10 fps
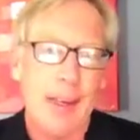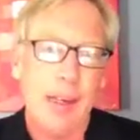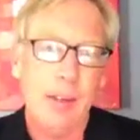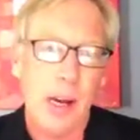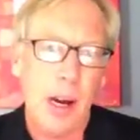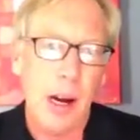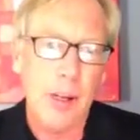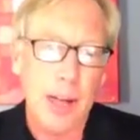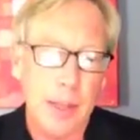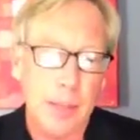It's
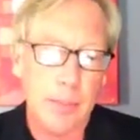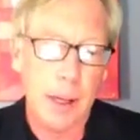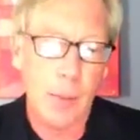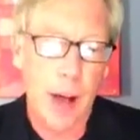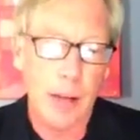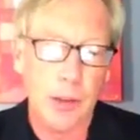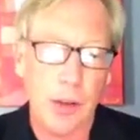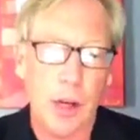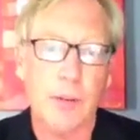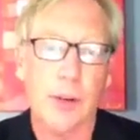hard not to be a
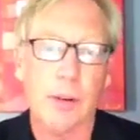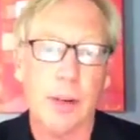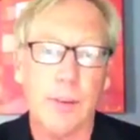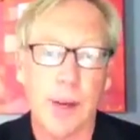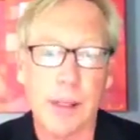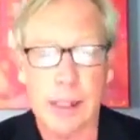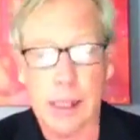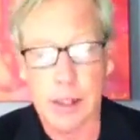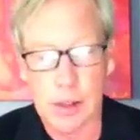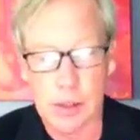watchdog for
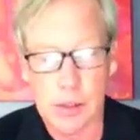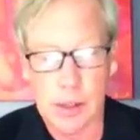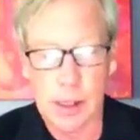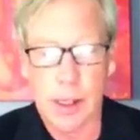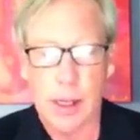Korean-facing issues